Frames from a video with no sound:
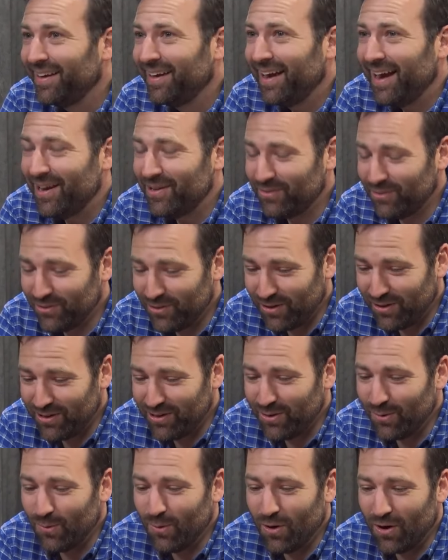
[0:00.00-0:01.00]
as a result of
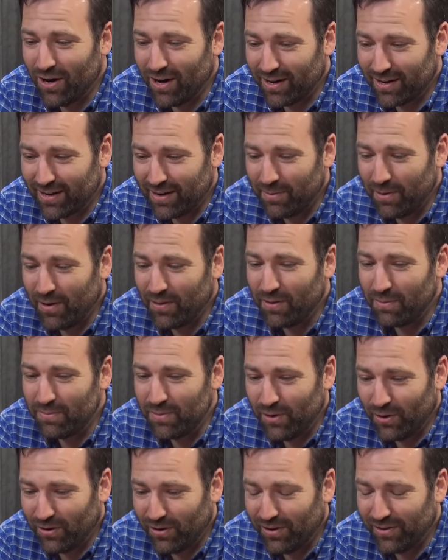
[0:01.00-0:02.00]
your work. Um, all the
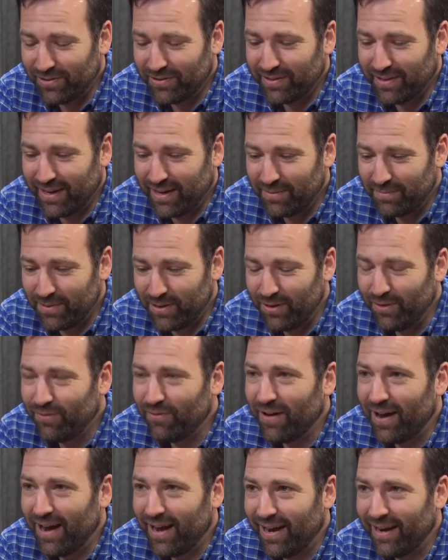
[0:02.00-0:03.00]
murals that
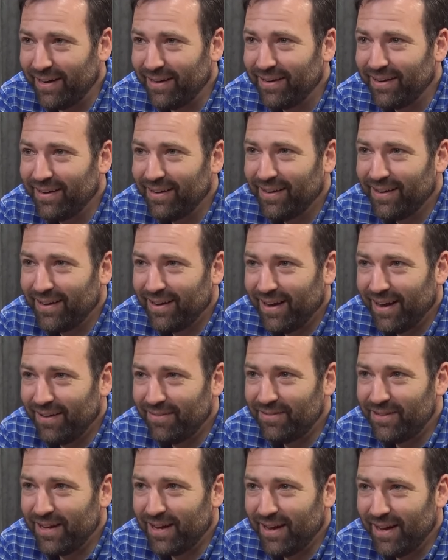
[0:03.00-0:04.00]
beautify
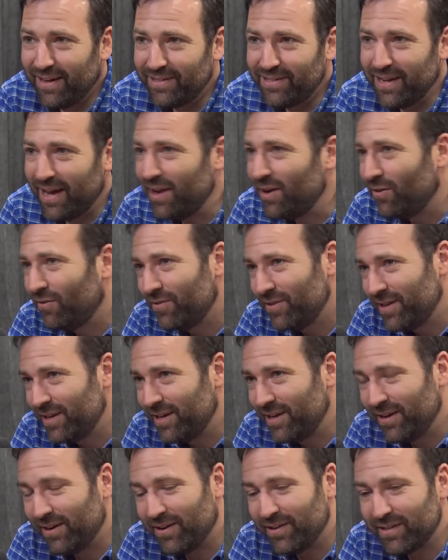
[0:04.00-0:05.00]
have done, has done over the
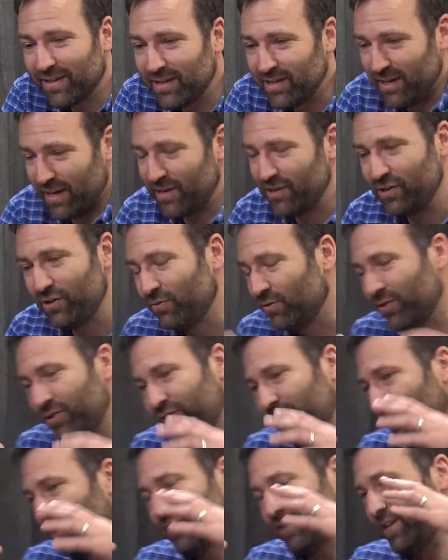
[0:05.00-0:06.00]
years, and, and you were
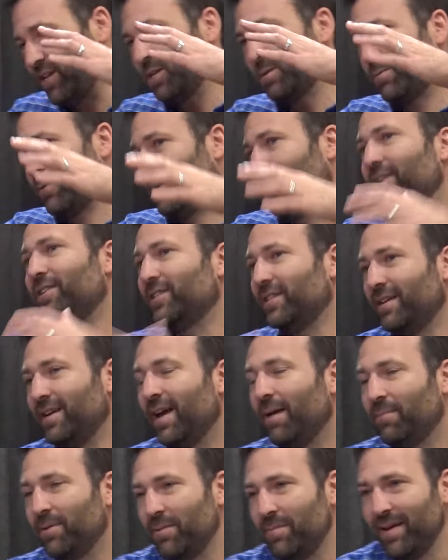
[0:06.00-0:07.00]
just such an inspiration in
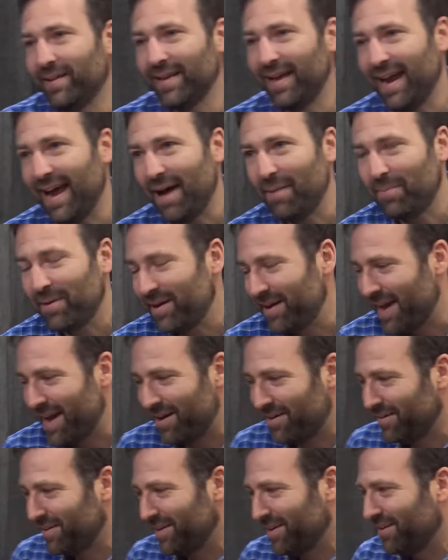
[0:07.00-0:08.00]
helping to make that happen.
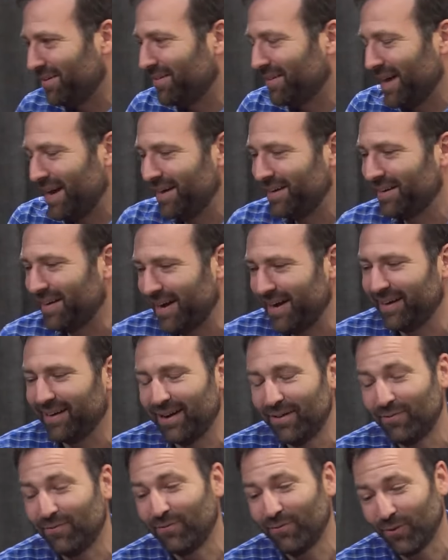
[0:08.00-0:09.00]
Now, you know, I, I
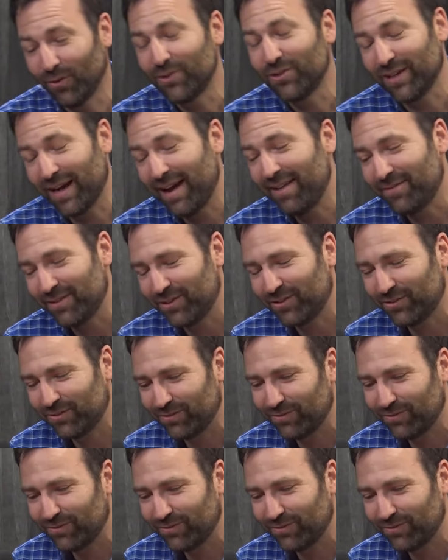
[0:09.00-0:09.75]
unfortunately I have to